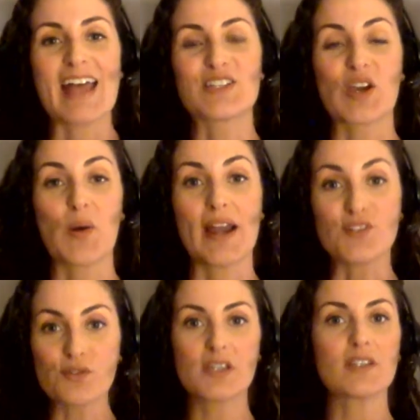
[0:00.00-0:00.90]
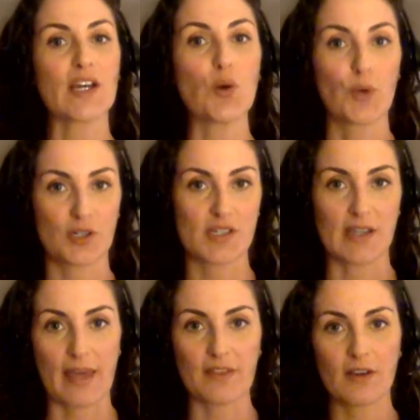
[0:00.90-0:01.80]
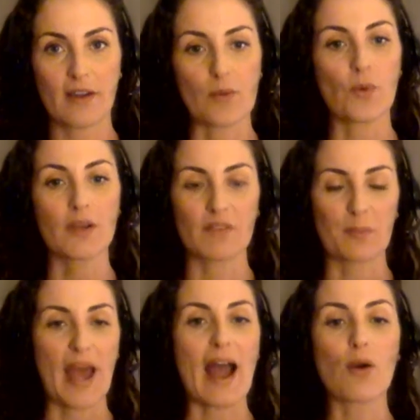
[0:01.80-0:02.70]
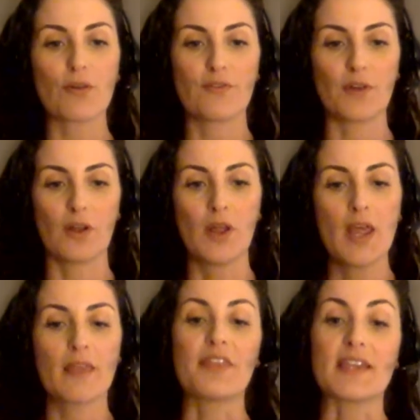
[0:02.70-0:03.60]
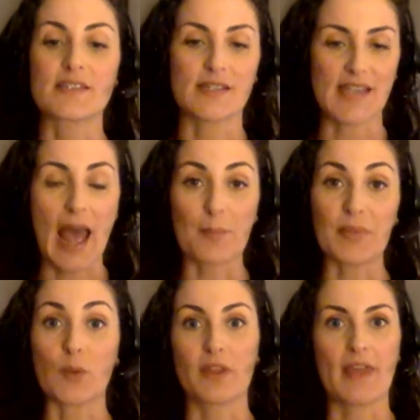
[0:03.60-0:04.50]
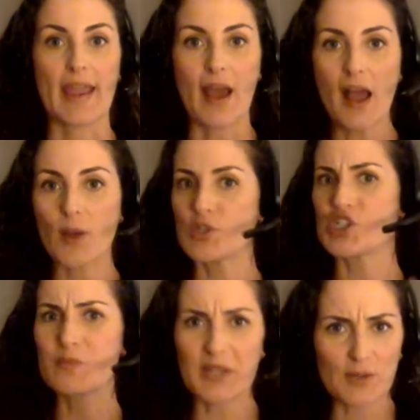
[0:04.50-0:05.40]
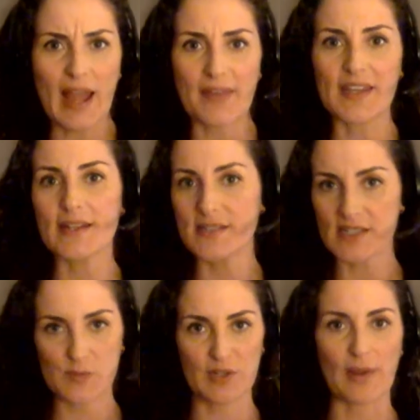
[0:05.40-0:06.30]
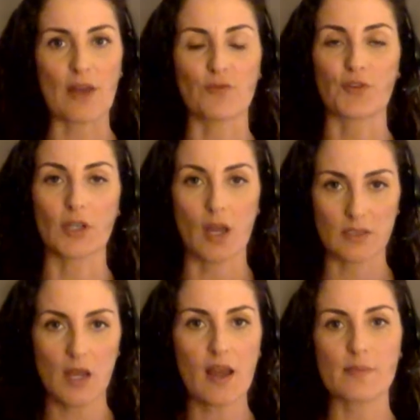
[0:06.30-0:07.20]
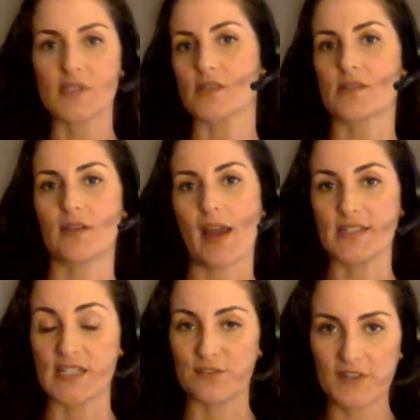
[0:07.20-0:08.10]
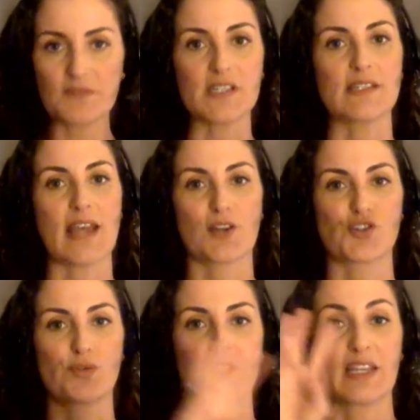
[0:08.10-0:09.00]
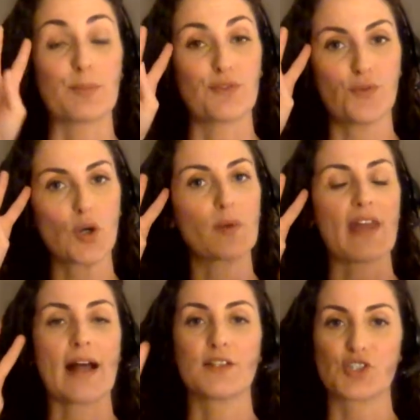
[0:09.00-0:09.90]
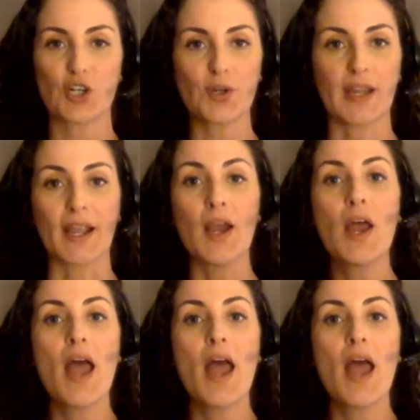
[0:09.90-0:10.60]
And so I do think they'll work together. And one of the powerful things that's happening with AI, which has been around, the idea has been around for a long time, since the 1950s actually, and before with Alan Turing.